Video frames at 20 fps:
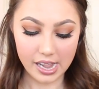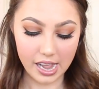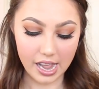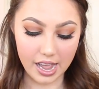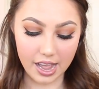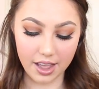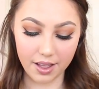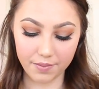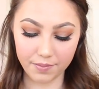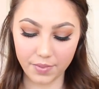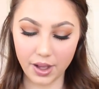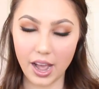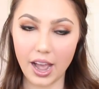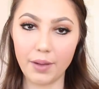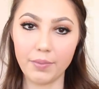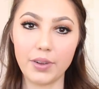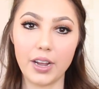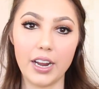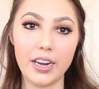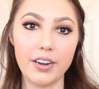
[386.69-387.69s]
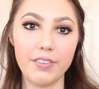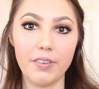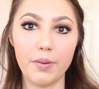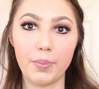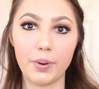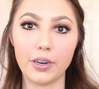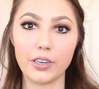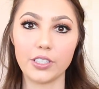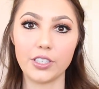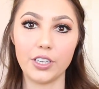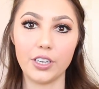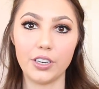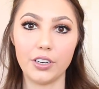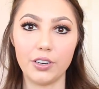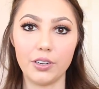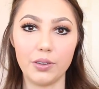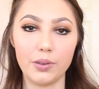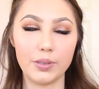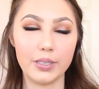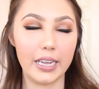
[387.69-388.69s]
Um, I'm kind of a person
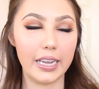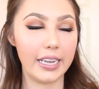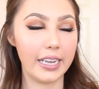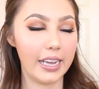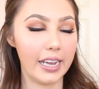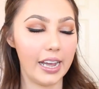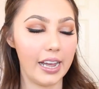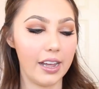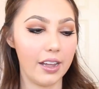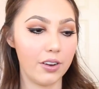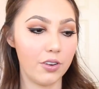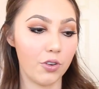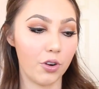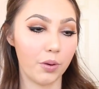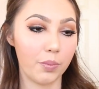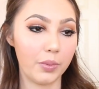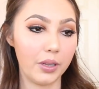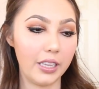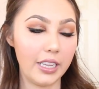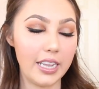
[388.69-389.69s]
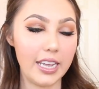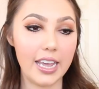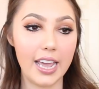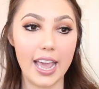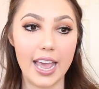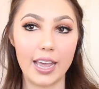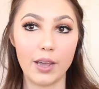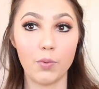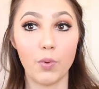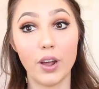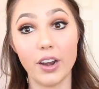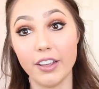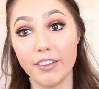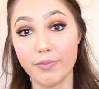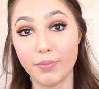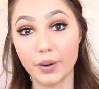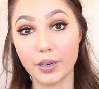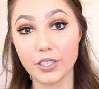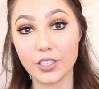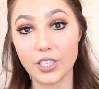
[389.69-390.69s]
who's like uh, normally a what
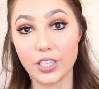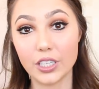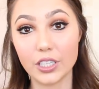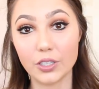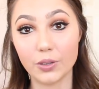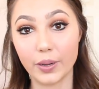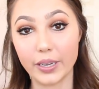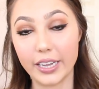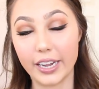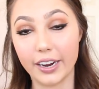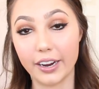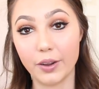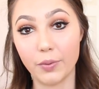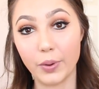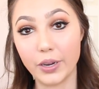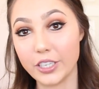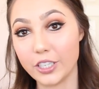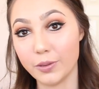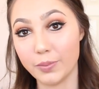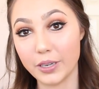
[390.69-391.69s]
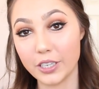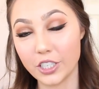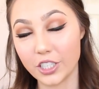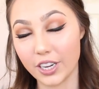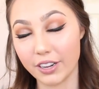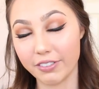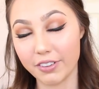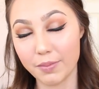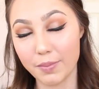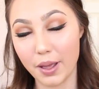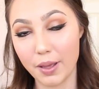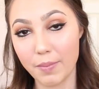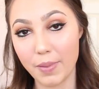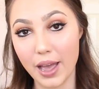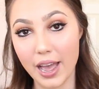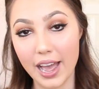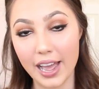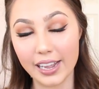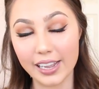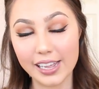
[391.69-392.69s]
if person, so I carry way too much stuff in my
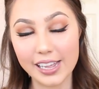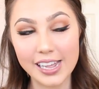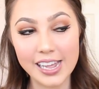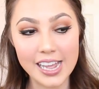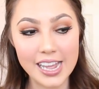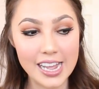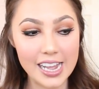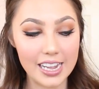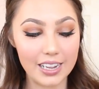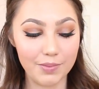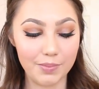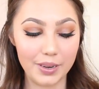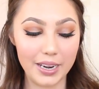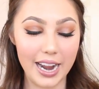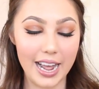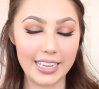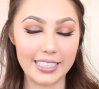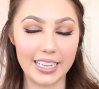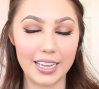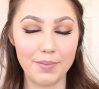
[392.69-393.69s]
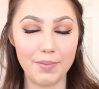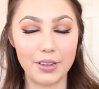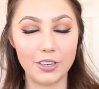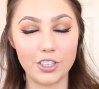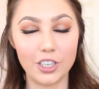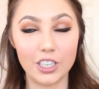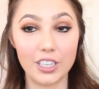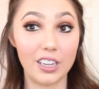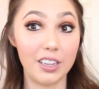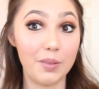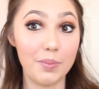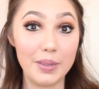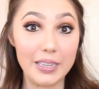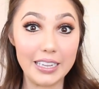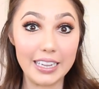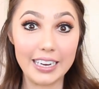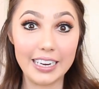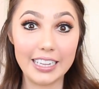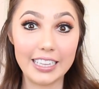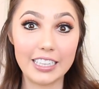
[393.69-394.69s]
bag. Um, but as I mentioned at the
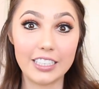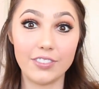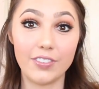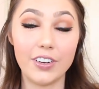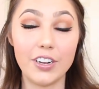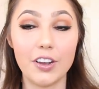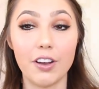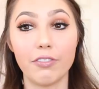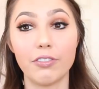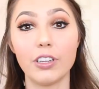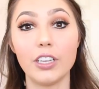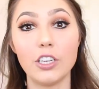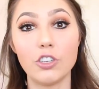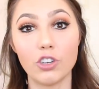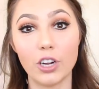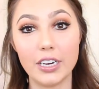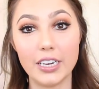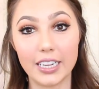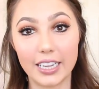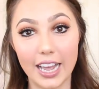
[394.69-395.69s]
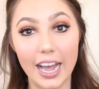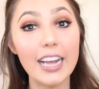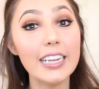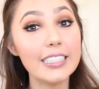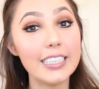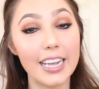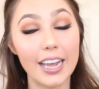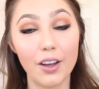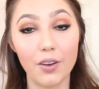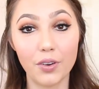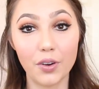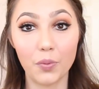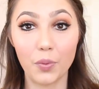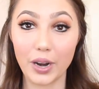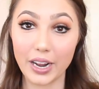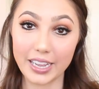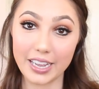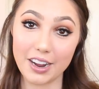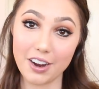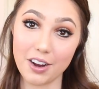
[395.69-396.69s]
beginning of this video, I've really tried to cut down
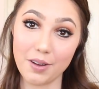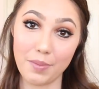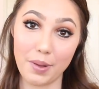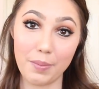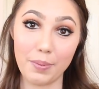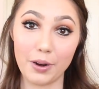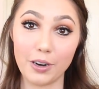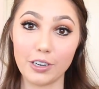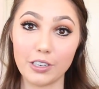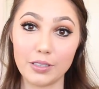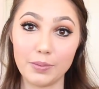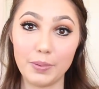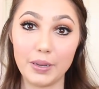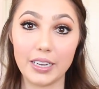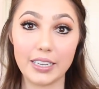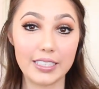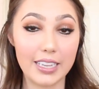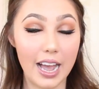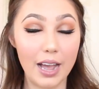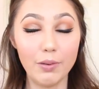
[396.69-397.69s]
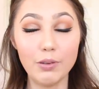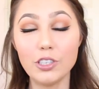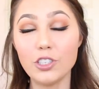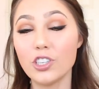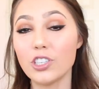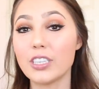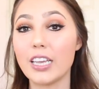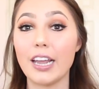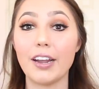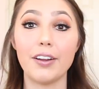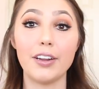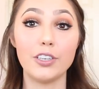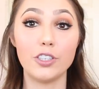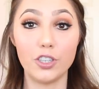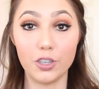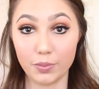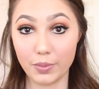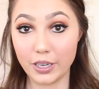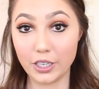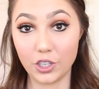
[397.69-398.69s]
what I carry in my purse because I was just carrying
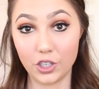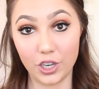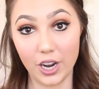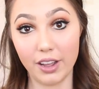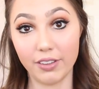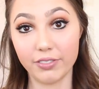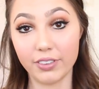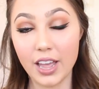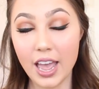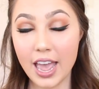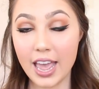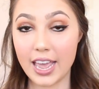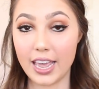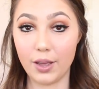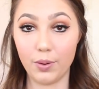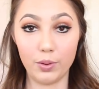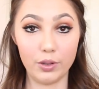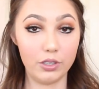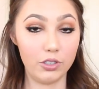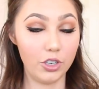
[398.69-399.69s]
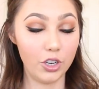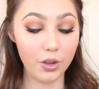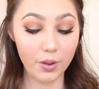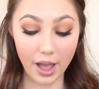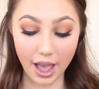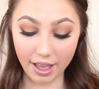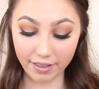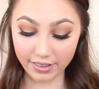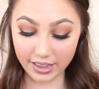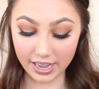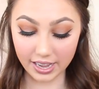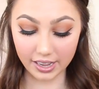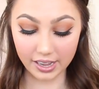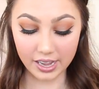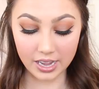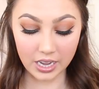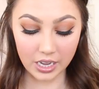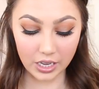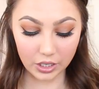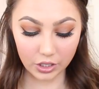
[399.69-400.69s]
too much stuff. It was too heavy,
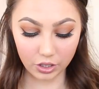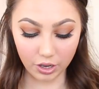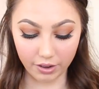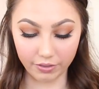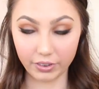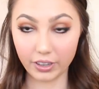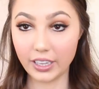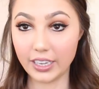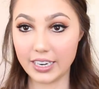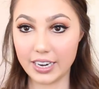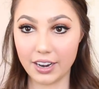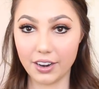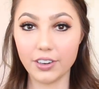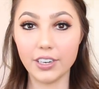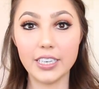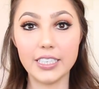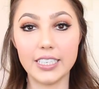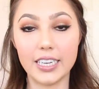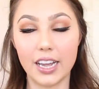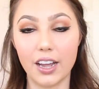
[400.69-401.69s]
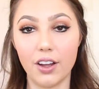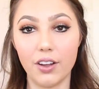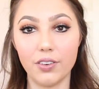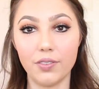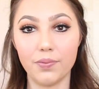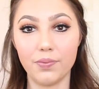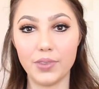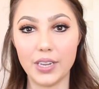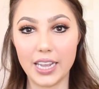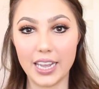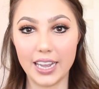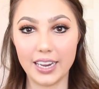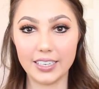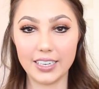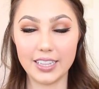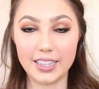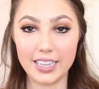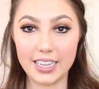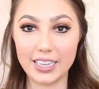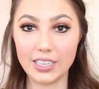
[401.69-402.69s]
so I've really narrowed it down,
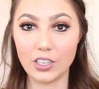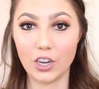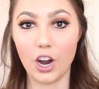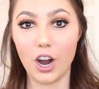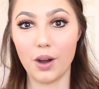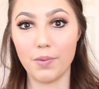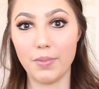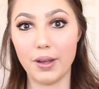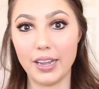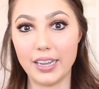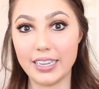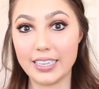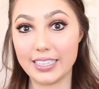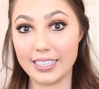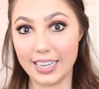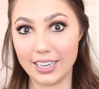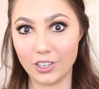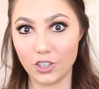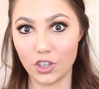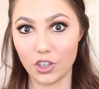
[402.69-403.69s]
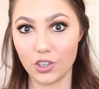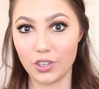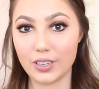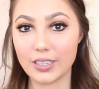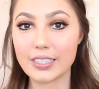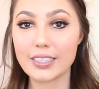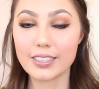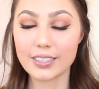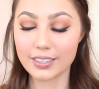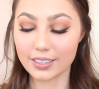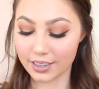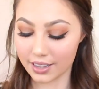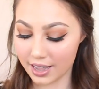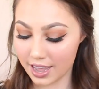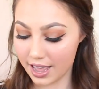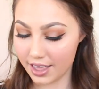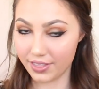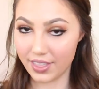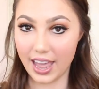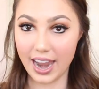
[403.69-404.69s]
and these are my essentials
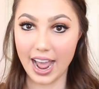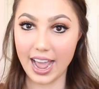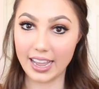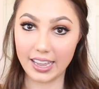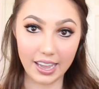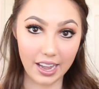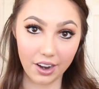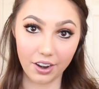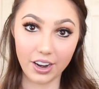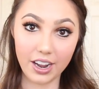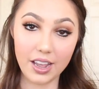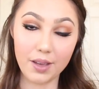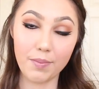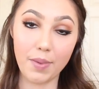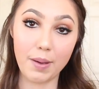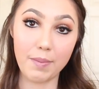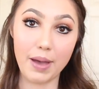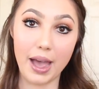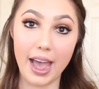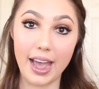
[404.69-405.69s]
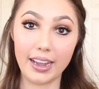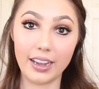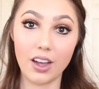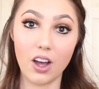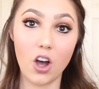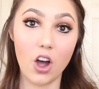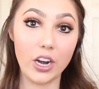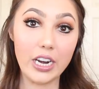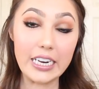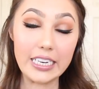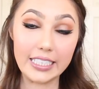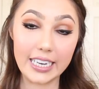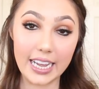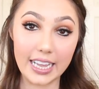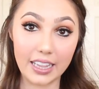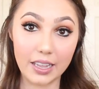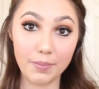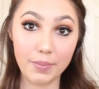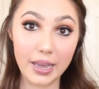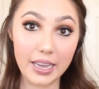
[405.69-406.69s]
that I carry in my bag on a
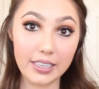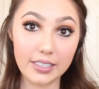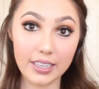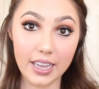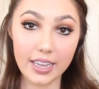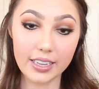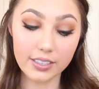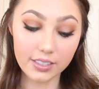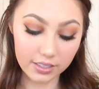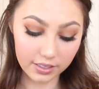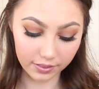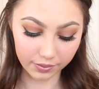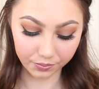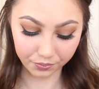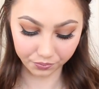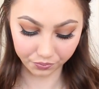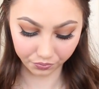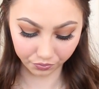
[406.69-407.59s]
daily basis.